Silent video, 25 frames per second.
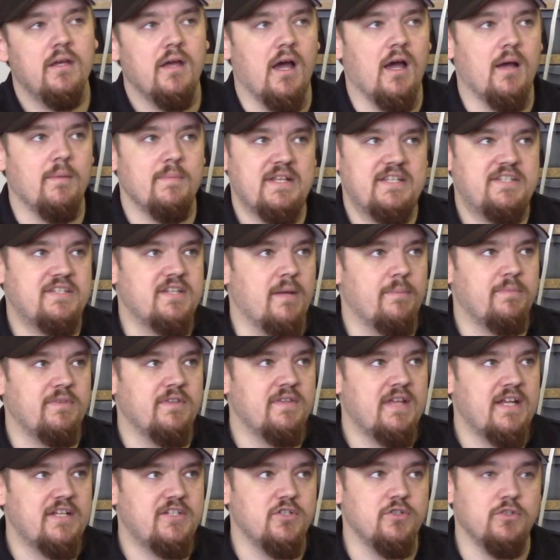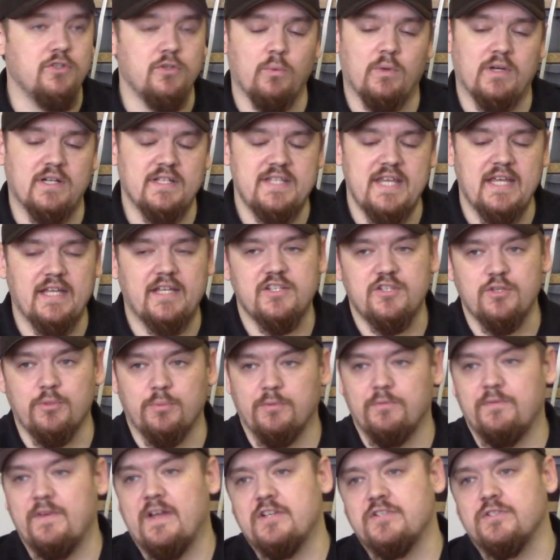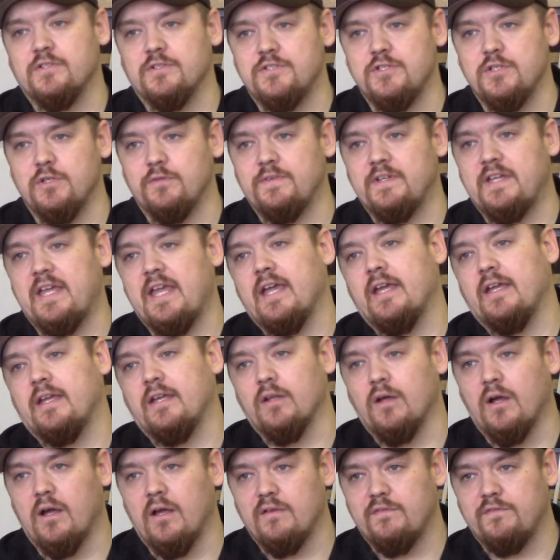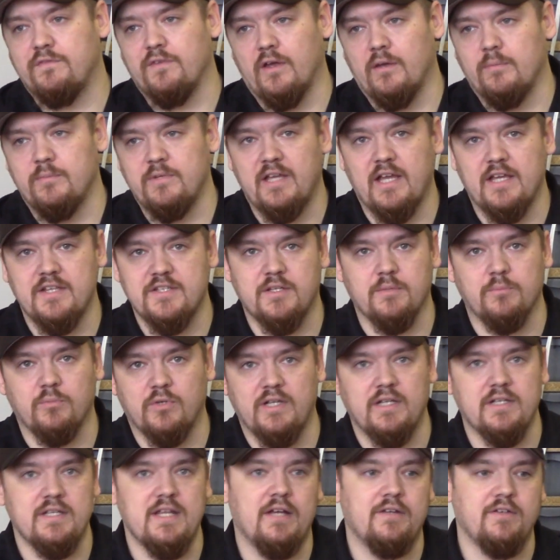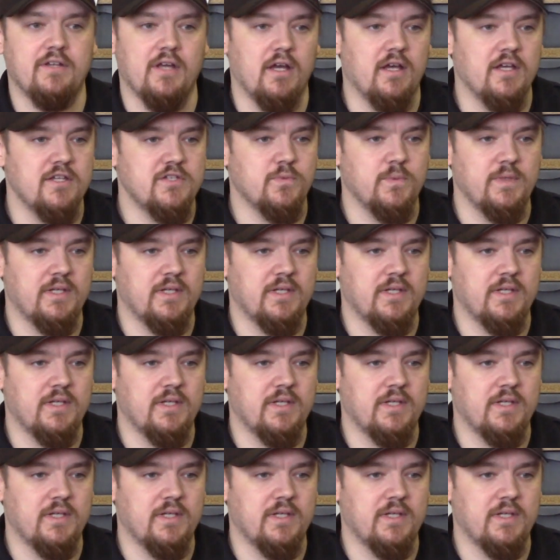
That's something that you do want to take to a professional too if it can't get off. You guys can bring it down to us.